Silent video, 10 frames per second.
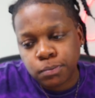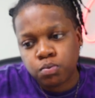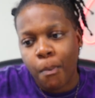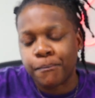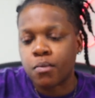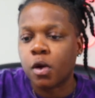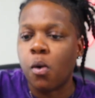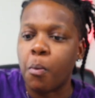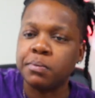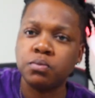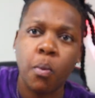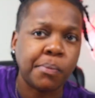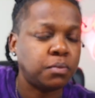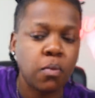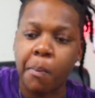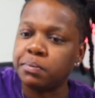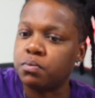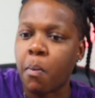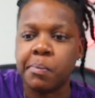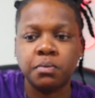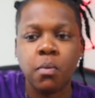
mm, mm, mm, mm.